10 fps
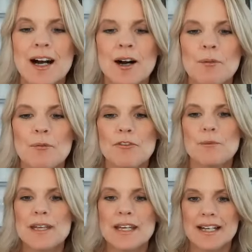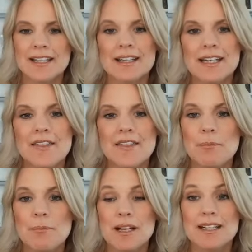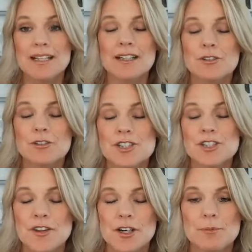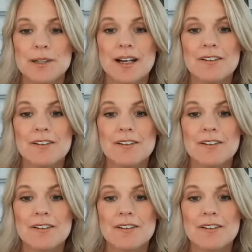Um, for me, I didn't need that, but I needed Christian therapy.